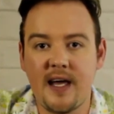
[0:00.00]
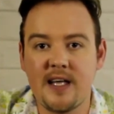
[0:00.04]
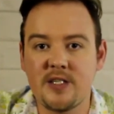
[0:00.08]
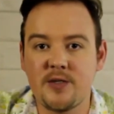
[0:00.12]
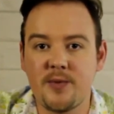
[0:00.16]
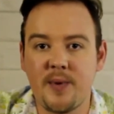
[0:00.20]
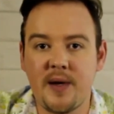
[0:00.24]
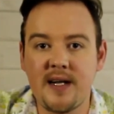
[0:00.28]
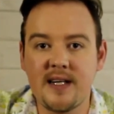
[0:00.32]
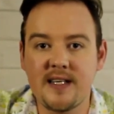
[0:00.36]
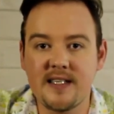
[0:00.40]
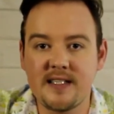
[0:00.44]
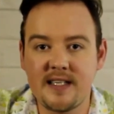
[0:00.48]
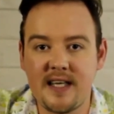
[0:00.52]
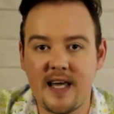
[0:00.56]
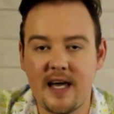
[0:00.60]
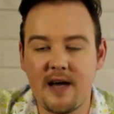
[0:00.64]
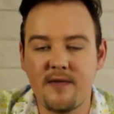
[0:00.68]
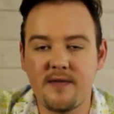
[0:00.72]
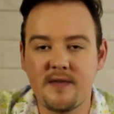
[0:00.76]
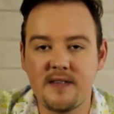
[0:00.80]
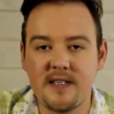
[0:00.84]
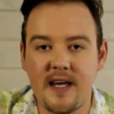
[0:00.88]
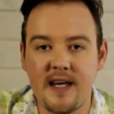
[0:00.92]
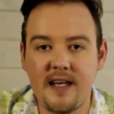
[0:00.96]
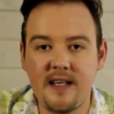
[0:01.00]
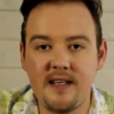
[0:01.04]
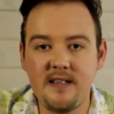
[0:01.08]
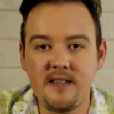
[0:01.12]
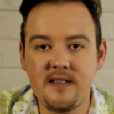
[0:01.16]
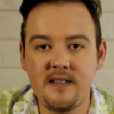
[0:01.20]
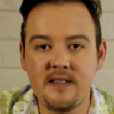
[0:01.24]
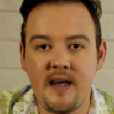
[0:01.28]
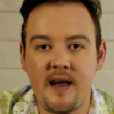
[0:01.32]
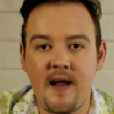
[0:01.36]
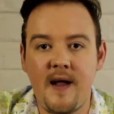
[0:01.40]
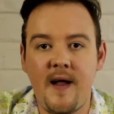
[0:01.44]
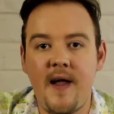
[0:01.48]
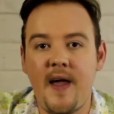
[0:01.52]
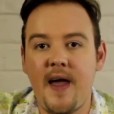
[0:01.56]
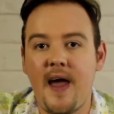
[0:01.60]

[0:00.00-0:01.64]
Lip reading: as well as kaftans,